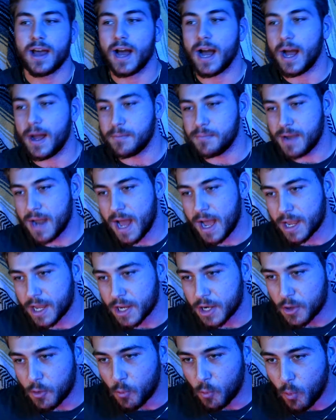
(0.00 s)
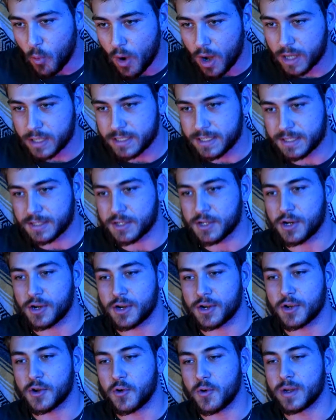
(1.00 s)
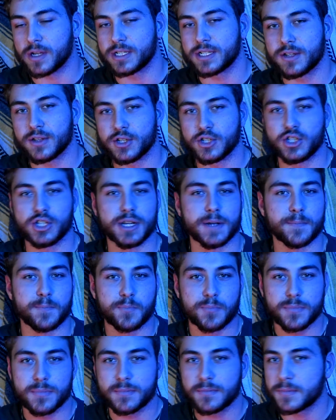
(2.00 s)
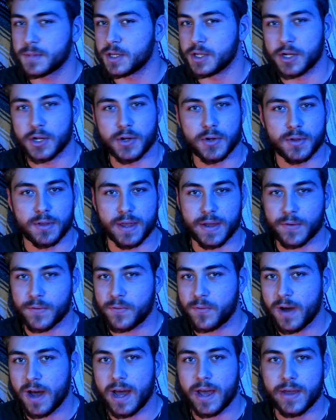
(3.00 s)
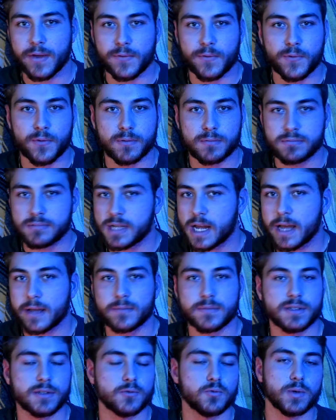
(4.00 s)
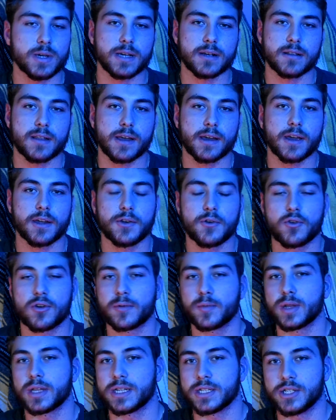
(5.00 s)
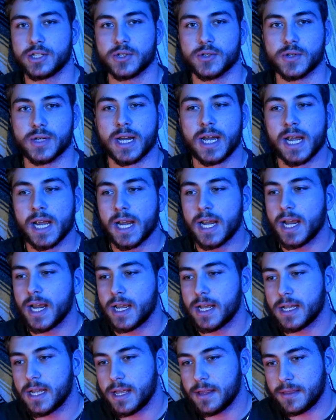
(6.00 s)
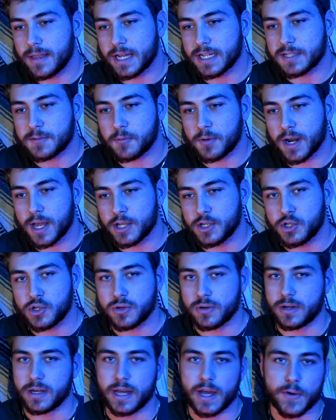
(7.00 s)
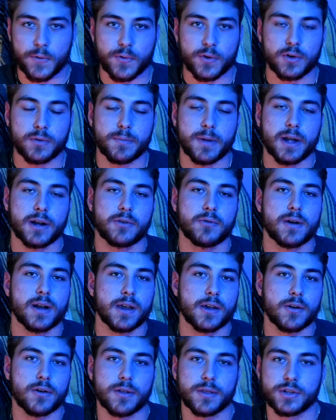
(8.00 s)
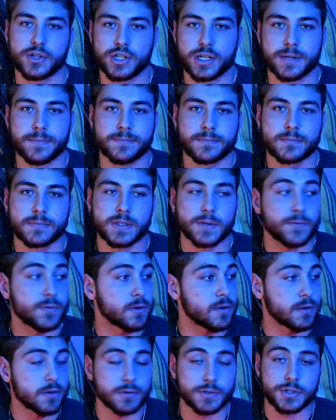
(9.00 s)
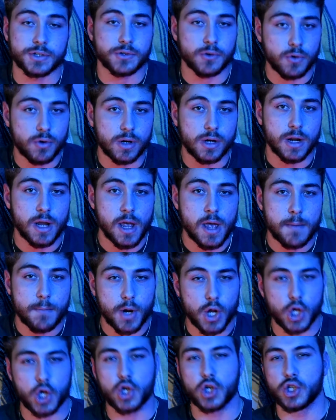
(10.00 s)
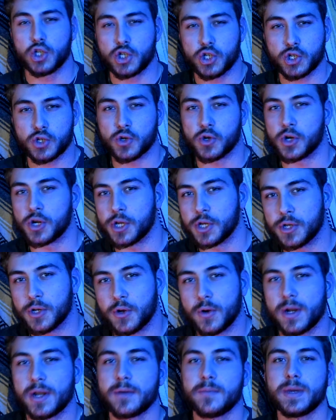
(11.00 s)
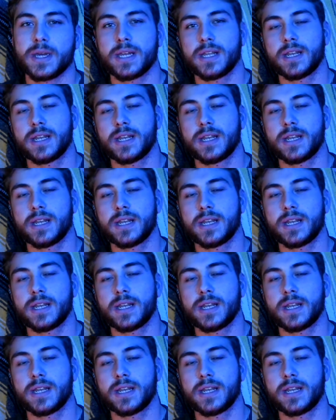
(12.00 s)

I'm not gonna want to start going to the gym, like 5 times a week like I normally do. And that's what I enjoy. I feel better when I go to the gym. I feel a little sore, but a good sore, you know what I mean?